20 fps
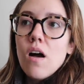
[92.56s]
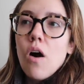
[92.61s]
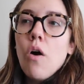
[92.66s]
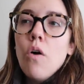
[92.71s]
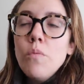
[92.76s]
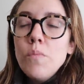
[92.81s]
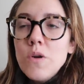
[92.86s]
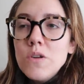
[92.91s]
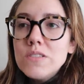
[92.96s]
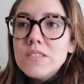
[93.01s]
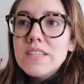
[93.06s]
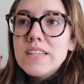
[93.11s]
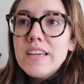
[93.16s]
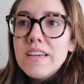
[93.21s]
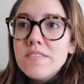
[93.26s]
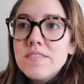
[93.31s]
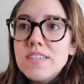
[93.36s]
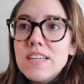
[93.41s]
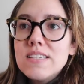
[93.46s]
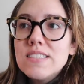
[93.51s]
almost
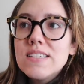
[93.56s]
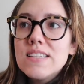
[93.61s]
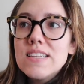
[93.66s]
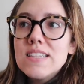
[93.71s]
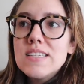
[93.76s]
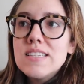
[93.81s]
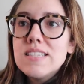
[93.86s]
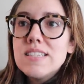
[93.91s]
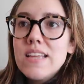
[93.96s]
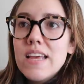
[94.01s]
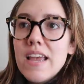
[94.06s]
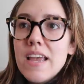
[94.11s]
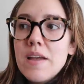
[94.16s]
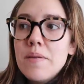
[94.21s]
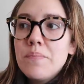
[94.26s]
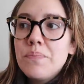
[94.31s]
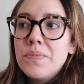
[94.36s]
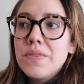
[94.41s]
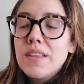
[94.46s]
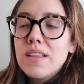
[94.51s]
gives us the
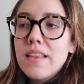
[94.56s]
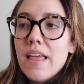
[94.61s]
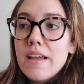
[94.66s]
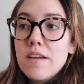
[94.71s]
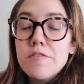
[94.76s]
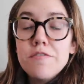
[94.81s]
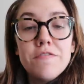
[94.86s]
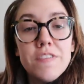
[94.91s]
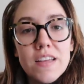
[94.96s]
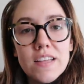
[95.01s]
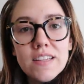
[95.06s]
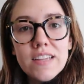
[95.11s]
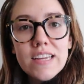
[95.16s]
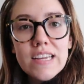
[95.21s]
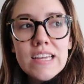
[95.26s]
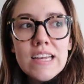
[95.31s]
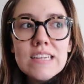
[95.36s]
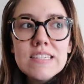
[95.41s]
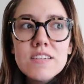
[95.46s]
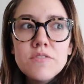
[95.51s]
same like
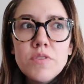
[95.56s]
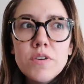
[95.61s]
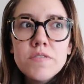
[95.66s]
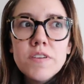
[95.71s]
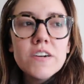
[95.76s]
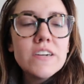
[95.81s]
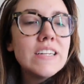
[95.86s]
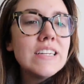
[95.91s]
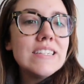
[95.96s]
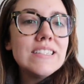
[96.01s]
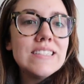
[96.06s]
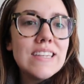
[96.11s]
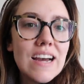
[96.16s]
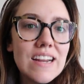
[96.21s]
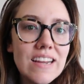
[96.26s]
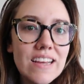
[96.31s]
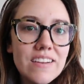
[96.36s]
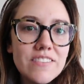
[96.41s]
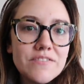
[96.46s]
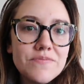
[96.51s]
feeling as if we've already
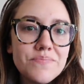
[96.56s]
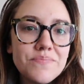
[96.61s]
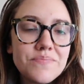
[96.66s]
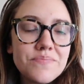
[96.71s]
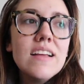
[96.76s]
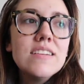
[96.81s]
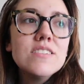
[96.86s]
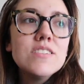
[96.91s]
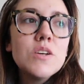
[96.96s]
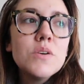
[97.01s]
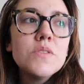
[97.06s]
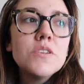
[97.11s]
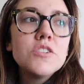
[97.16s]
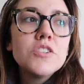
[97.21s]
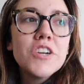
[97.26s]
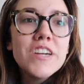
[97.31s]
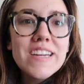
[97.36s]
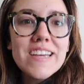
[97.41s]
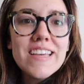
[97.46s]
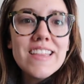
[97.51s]
done it. And so the
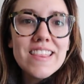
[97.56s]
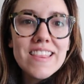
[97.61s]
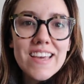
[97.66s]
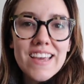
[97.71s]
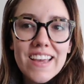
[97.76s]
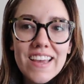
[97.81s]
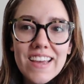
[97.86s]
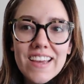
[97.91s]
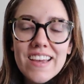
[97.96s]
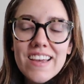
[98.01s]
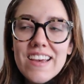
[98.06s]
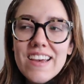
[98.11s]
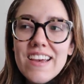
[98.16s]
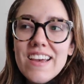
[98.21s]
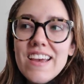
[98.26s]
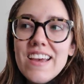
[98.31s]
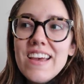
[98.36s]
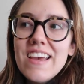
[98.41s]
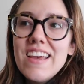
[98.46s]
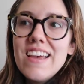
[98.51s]
tricky thing
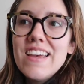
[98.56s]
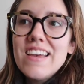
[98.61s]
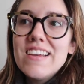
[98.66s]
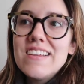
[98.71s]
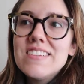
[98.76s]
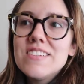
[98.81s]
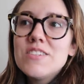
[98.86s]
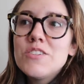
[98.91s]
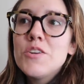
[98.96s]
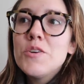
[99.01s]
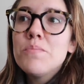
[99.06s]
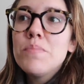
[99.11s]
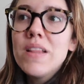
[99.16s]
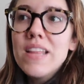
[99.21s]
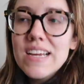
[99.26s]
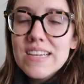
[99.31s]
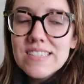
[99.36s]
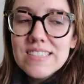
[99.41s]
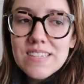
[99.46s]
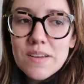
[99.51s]
is to
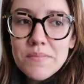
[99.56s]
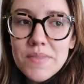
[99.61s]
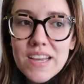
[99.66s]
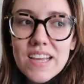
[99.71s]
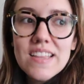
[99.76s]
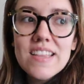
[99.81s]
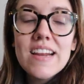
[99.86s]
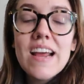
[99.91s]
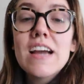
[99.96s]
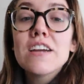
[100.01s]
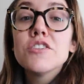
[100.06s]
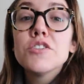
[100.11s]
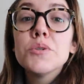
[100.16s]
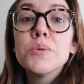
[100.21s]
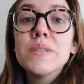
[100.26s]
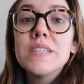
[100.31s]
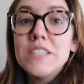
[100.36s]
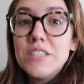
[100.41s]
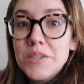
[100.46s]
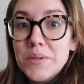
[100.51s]
plan something and then
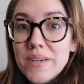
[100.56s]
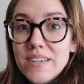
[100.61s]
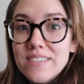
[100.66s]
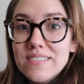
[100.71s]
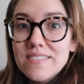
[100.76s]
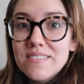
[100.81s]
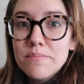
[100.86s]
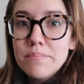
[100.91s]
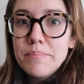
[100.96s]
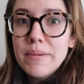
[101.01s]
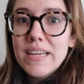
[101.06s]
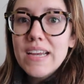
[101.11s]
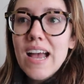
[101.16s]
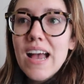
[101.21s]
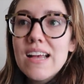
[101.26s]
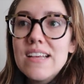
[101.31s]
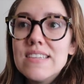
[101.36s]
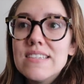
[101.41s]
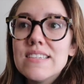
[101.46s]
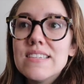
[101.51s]
actually do it,
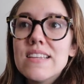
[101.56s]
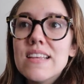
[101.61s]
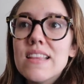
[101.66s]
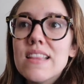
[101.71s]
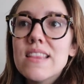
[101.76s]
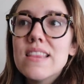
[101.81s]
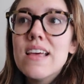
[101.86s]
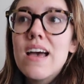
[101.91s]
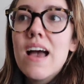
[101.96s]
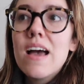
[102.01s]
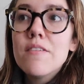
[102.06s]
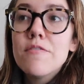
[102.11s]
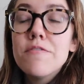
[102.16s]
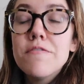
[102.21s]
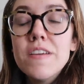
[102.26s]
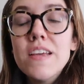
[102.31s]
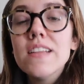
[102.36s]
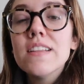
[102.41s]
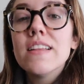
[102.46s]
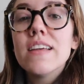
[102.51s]
because that
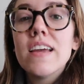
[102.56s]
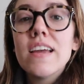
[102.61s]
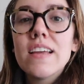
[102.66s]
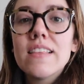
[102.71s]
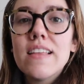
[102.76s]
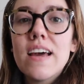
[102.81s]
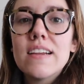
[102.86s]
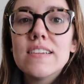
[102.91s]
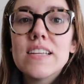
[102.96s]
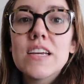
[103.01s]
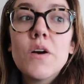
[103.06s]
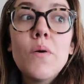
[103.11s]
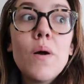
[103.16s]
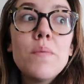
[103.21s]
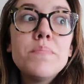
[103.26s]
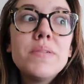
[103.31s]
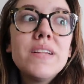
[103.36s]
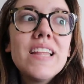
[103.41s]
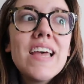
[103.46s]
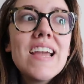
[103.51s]
feeling that it's like, oh,
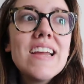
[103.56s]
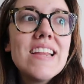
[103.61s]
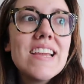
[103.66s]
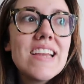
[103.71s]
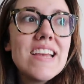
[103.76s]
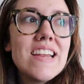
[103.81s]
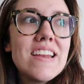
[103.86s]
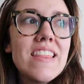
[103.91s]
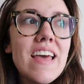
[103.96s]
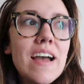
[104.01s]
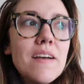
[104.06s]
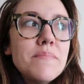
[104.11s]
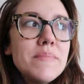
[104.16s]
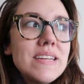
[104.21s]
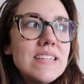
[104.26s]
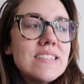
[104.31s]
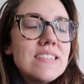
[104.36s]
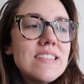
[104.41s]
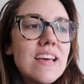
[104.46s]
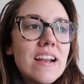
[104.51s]
I'm planning it, that
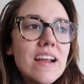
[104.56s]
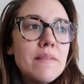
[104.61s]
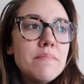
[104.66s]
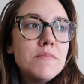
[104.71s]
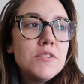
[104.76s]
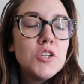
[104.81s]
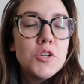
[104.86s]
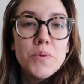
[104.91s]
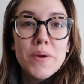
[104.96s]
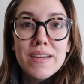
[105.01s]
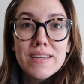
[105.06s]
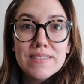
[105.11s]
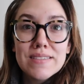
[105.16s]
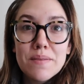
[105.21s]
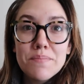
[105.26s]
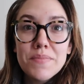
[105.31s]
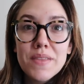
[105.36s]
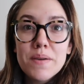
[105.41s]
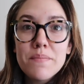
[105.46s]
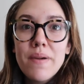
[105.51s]
means that I'm doing
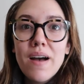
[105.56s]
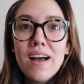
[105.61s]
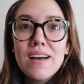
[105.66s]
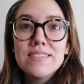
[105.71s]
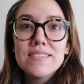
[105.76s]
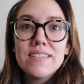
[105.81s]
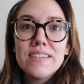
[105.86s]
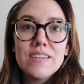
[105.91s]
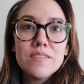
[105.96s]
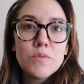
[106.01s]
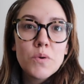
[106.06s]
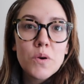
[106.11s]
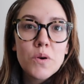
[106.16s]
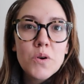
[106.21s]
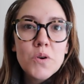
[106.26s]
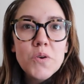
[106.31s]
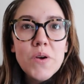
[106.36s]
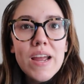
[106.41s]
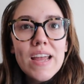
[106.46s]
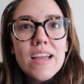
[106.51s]
something positive or
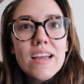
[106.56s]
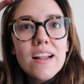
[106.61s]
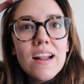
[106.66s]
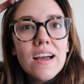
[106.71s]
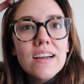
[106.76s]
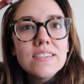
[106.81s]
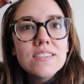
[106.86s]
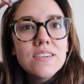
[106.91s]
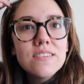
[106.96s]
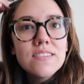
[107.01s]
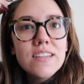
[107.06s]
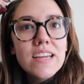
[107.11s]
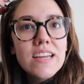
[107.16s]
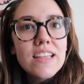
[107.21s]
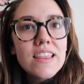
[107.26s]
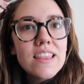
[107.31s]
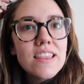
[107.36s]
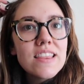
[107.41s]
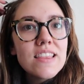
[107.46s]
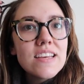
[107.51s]
great. I don't like
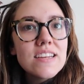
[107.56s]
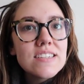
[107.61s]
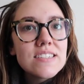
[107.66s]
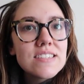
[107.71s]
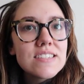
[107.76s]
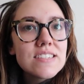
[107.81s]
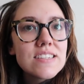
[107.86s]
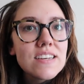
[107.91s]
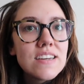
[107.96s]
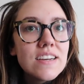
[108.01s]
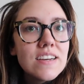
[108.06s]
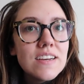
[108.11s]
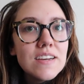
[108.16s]
this